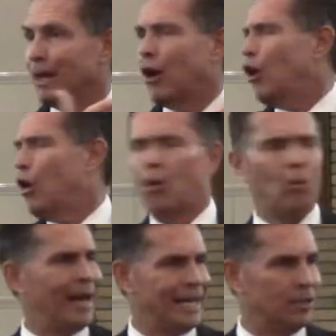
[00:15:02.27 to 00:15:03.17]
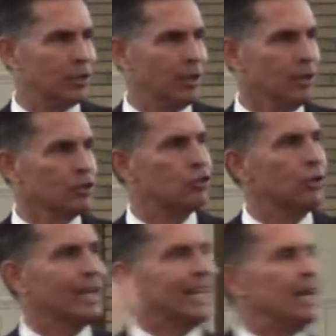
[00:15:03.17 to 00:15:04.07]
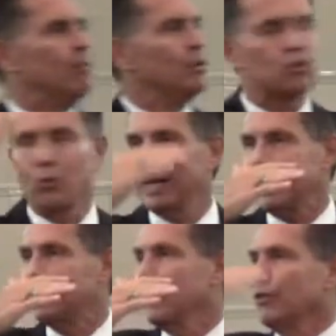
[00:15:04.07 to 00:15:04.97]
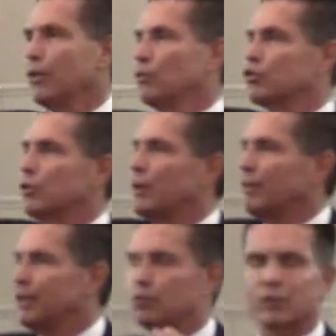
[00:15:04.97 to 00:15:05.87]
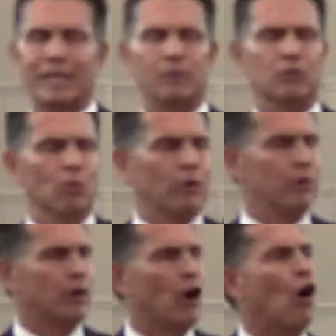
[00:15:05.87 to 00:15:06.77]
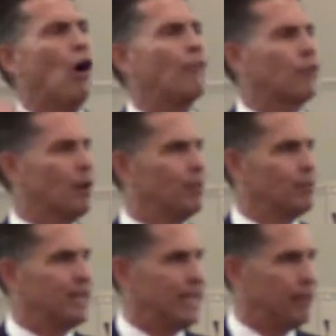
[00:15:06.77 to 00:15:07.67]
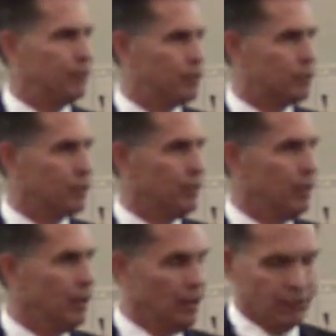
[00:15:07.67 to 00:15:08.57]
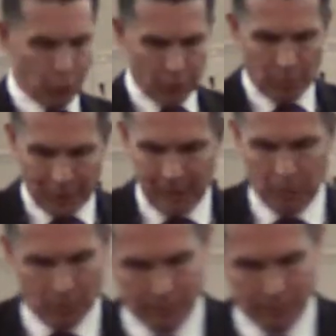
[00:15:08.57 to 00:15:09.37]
Always stood in between those two individuals. He was the one who would offer up gifts for the people.